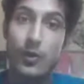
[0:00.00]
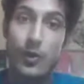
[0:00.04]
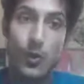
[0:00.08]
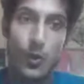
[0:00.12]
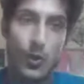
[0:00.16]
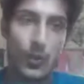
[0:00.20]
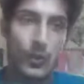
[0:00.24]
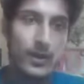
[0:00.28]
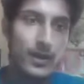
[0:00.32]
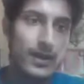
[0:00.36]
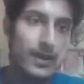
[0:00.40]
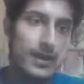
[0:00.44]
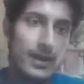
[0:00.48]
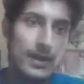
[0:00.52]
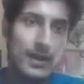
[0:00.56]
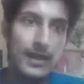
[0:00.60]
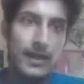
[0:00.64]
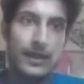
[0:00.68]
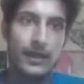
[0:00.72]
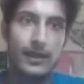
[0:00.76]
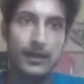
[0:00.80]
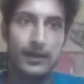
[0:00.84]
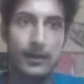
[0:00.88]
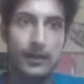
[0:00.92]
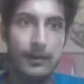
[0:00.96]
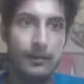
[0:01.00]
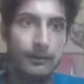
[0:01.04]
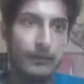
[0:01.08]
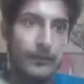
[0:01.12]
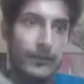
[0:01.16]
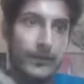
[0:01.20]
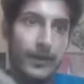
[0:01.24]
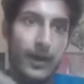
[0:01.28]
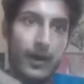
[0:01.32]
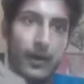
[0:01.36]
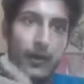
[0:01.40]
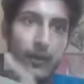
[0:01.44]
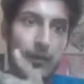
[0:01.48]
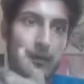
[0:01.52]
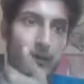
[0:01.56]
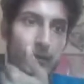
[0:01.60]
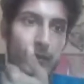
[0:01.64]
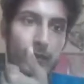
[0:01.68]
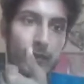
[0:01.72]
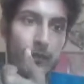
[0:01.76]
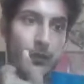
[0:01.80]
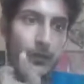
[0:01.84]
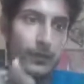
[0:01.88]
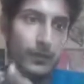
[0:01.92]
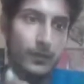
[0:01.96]
code um, now
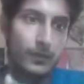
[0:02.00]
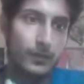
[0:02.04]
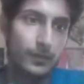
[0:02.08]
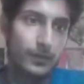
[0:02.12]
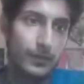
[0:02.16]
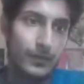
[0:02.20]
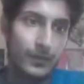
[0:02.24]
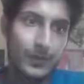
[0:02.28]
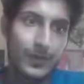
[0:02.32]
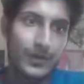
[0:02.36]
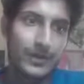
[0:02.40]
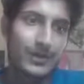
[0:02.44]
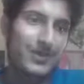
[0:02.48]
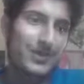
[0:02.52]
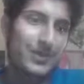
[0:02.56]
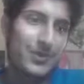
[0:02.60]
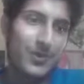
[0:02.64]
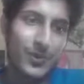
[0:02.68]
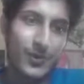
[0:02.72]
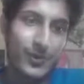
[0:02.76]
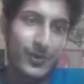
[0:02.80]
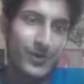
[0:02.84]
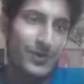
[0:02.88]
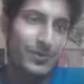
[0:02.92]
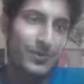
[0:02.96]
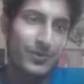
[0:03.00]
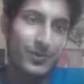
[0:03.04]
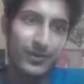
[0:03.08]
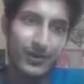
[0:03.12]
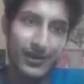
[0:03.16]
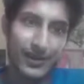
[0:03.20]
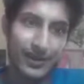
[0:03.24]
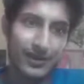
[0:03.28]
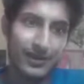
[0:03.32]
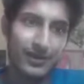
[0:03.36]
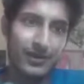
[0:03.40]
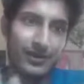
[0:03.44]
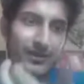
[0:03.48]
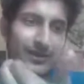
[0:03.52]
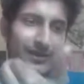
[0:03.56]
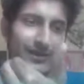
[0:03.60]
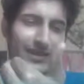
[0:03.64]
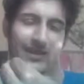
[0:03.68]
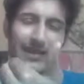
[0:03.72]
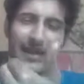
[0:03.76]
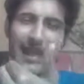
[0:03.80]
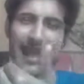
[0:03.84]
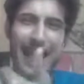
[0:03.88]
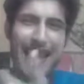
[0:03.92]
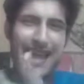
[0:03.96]
what code you put here
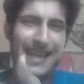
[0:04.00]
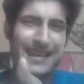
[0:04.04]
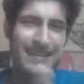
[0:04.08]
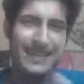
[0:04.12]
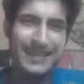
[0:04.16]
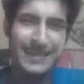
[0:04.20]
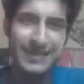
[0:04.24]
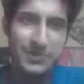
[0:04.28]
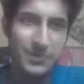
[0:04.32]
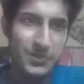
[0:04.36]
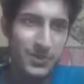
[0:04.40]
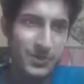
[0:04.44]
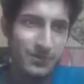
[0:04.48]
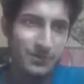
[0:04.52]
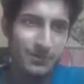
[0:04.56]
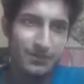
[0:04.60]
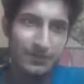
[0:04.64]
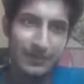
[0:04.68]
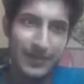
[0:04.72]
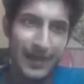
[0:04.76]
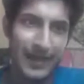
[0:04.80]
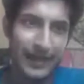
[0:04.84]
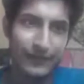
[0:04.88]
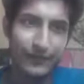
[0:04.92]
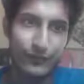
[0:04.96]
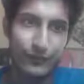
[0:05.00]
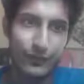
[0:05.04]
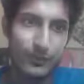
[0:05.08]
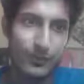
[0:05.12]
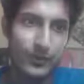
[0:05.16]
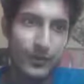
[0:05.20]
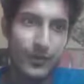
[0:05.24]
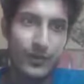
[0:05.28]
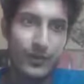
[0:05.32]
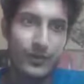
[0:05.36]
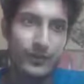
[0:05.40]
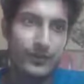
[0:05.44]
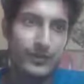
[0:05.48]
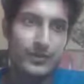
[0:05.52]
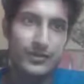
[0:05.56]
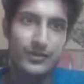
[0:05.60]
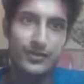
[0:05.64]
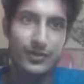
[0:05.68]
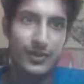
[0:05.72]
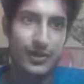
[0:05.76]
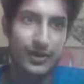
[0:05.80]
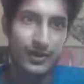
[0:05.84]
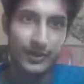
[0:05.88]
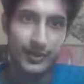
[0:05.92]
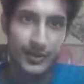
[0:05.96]
any platform code which you
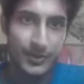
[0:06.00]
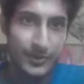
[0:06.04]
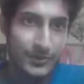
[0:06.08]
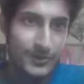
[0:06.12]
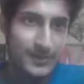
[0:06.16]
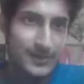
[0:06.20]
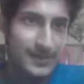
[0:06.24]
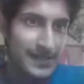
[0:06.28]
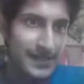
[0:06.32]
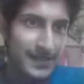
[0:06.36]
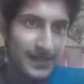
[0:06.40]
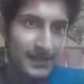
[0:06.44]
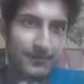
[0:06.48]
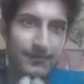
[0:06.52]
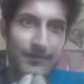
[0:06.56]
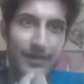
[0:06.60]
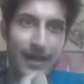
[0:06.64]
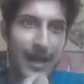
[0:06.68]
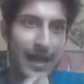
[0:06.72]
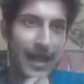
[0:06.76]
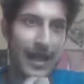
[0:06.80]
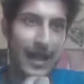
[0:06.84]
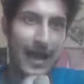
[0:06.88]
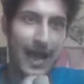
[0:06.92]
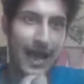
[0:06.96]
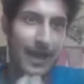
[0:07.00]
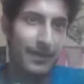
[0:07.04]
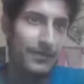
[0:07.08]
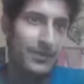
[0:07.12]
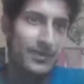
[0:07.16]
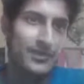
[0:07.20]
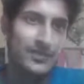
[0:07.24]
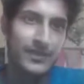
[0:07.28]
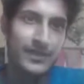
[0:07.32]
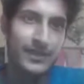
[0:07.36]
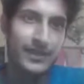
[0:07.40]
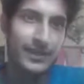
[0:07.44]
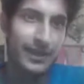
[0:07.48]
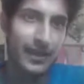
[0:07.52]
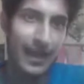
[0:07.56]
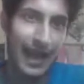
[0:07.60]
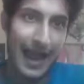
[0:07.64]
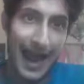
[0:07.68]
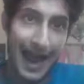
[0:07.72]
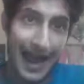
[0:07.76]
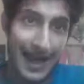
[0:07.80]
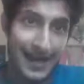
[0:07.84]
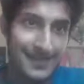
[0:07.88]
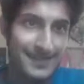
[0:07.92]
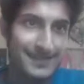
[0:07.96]
are using I, am using
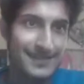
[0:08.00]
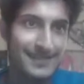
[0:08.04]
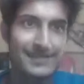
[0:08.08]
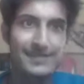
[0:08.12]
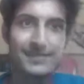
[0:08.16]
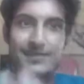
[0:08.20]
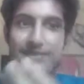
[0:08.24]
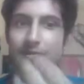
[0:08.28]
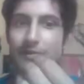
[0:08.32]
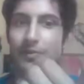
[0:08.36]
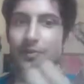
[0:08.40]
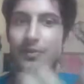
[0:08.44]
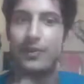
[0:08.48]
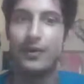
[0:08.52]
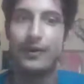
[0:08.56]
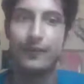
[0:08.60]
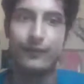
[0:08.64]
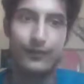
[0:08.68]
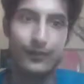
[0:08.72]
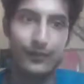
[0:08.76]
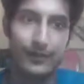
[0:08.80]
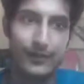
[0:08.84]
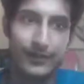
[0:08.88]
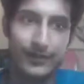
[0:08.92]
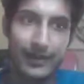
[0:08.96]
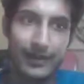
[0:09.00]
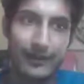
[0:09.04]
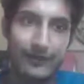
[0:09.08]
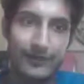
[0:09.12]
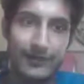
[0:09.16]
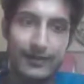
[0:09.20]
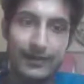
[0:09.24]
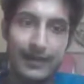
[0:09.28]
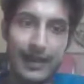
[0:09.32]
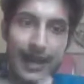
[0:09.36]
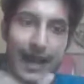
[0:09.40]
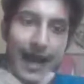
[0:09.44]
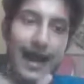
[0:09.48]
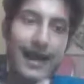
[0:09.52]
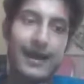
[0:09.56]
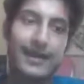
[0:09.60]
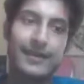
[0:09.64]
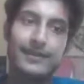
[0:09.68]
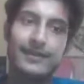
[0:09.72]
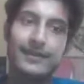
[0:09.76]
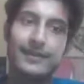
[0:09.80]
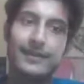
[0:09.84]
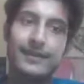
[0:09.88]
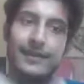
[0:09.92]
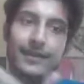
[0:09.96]
adsense so of course i will add
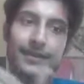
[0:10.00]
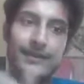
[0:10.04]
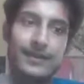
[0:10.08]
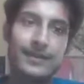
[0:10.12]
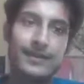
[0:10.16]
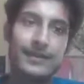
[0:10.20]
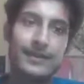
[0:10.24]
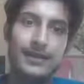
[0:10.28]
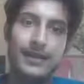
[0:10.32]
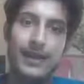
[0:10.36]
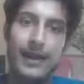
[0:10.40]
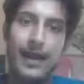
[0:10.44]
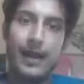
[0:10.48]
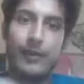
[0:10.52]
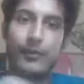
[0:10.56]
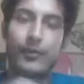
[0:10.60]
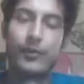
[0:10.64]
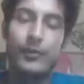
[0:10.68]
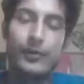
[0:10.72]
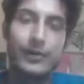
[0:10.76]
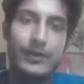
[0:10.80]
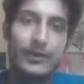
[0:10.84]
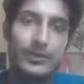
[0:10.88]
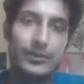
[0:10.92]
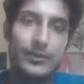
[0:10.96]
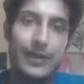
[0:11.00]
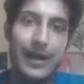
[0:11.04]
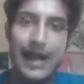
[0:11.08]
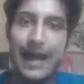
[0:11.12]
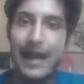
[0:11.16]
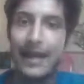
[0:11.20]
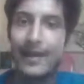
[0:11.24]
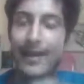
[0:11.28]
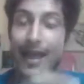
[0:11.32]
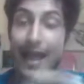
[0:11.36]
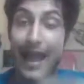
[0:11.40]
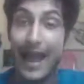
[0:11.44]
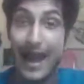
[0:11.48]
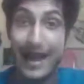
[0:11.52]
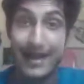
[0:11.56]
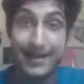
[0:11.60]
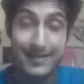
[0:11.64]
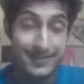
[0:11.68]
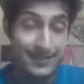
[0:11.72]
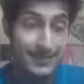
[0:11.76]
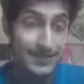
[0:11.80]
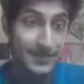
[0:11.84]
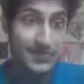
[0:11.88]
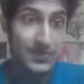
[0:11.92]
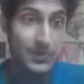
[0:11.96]
the i'm going to add
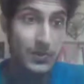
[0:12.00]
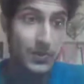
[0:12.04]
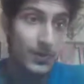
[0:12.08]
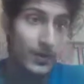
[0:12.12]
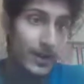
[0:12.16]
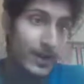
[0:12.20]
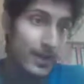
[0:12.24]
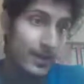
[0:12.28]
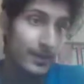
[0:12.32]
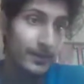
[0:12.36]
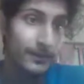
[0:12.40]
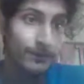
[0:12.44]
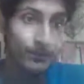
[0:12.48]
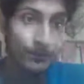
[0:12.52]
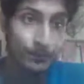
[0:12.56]
adsense code here